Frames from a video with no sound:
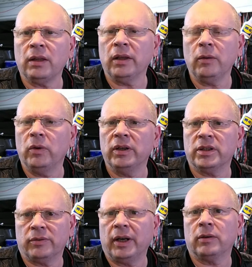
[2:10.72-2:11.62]
They
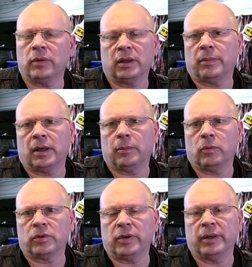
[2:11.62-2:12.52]
weren't around when the Bible
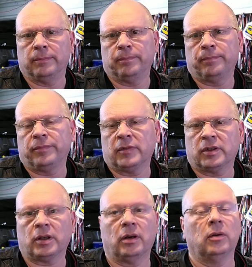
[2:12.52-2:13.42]
was written.
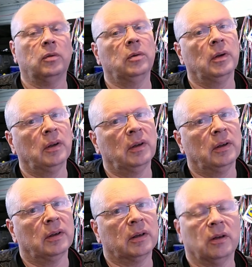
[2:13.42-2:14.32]
So
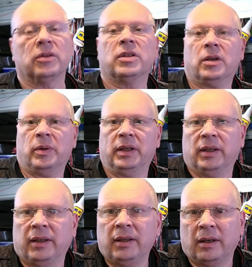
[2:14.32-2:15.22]

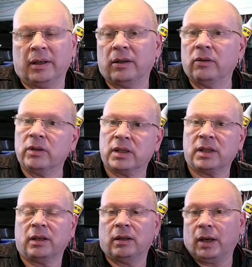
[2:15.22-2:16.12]
consequently, I can
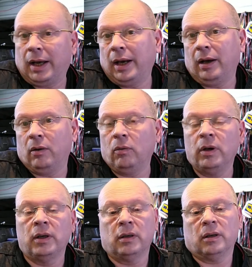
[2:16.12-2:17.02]
understand how
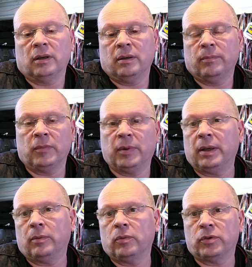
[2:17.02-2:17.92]
the
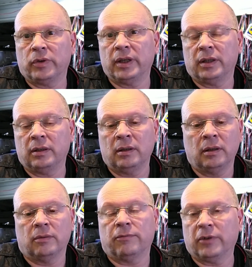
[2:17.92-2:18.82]
Bible was written
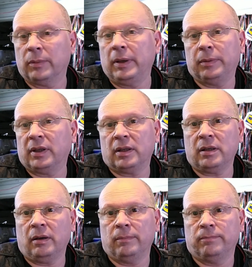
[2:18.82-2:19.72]
for the people at the
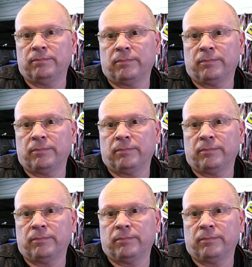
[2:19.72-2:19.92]
time.